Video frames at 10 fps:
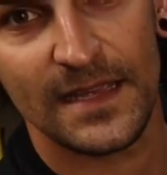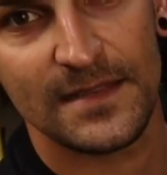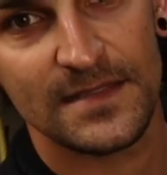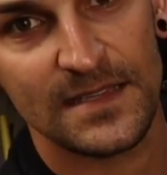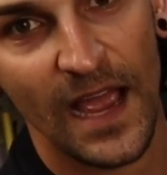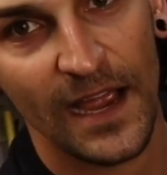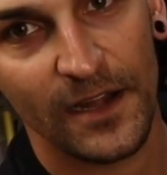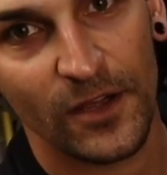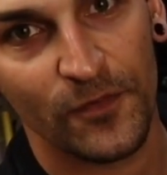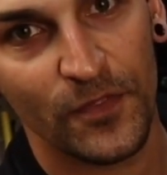
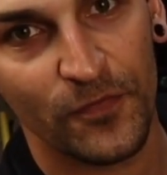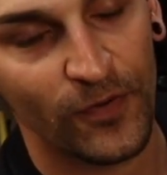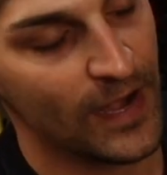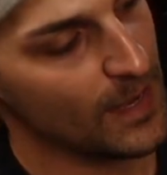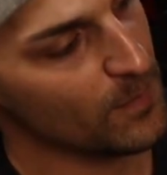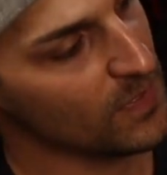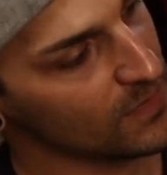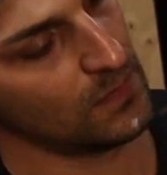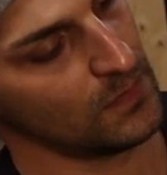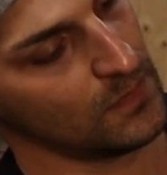inside of the frame.
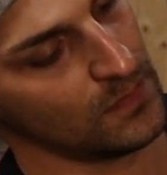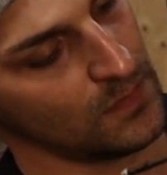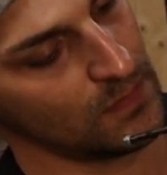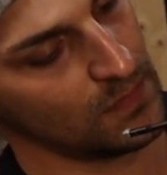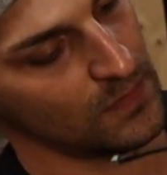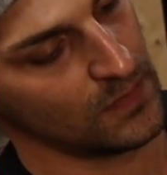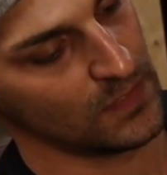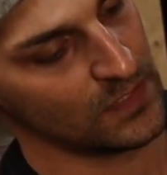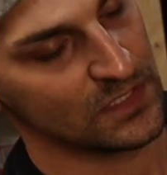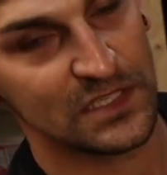
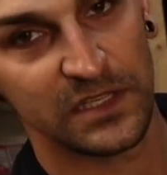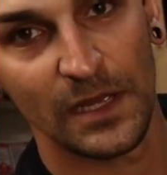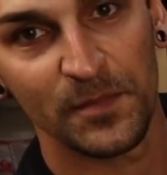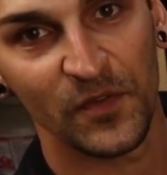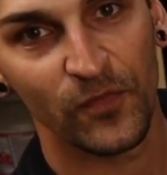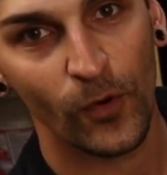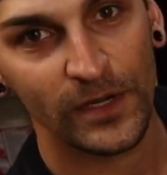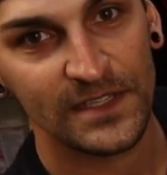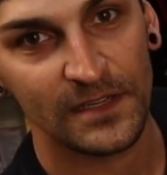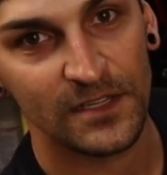Slip the
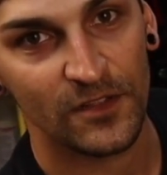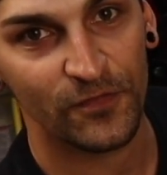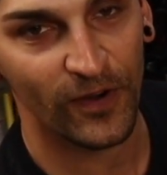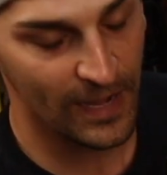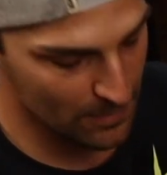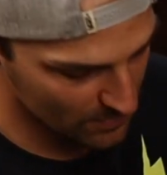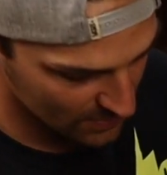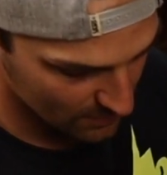forks into the frame.